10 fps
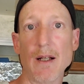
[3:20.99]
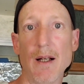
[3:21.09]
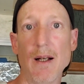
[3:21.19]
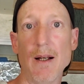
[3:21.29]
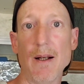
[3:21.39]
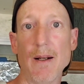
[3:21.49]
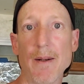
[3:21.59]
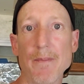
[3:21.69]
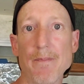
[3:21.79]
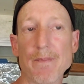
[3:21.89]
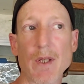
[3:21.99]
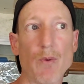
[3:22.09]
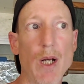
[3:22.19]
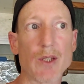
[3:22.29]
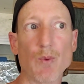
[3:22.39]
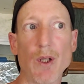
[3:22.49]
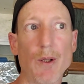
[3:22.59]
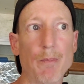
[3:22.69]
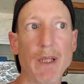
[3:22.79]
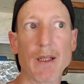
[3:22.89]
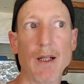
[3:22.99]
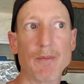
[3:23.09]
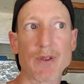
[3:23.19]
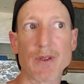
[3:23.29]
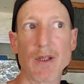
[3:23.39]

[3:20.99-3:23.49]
Roswell pickups.